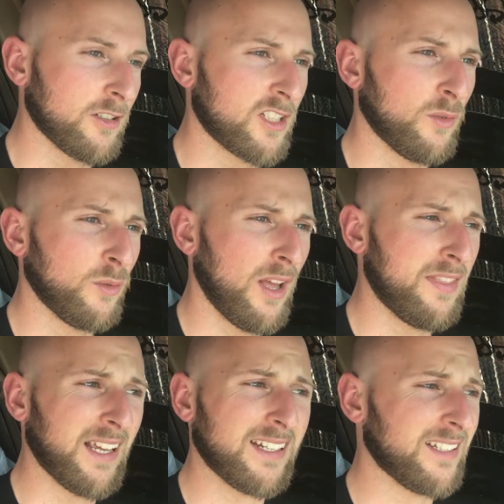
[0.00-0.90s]
So I
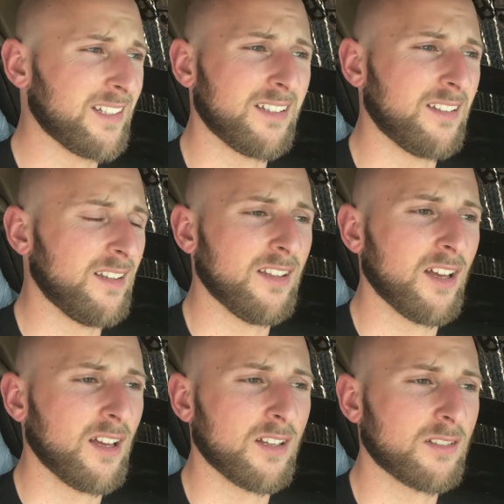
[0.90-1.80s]
think I've
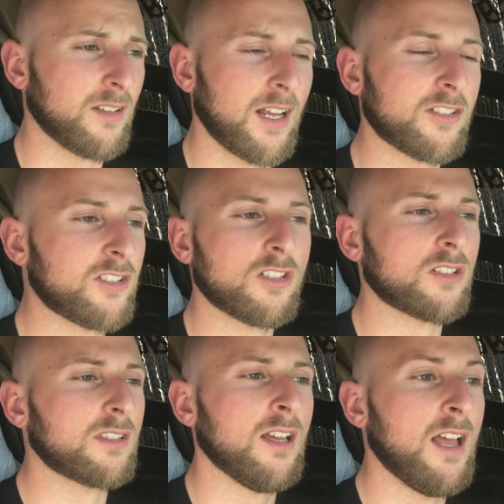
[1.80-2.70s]

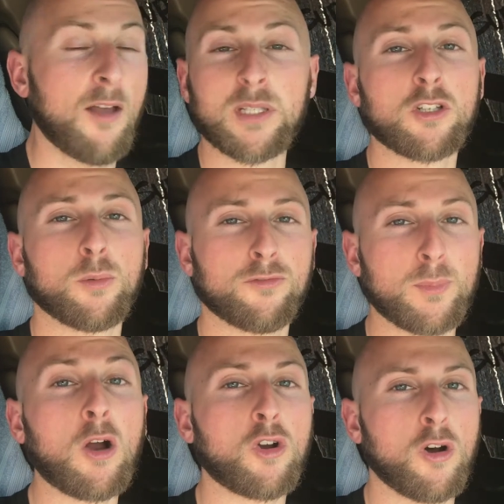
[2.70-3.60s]
been sober from
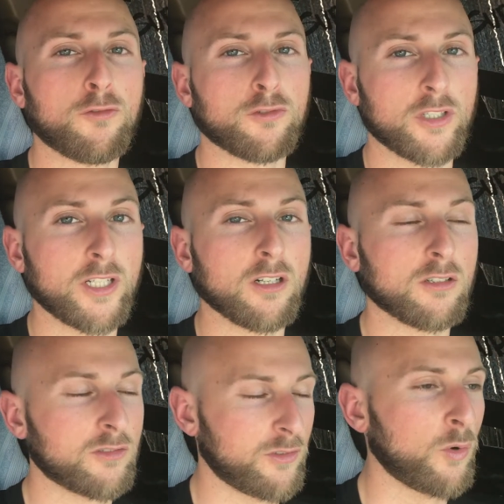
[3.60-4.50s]
alcohol for a
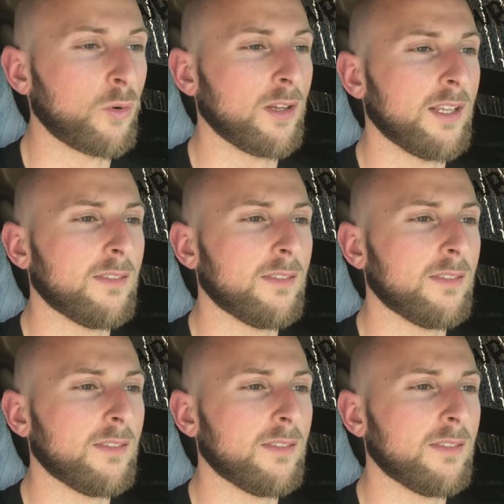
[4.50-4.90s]
year totally,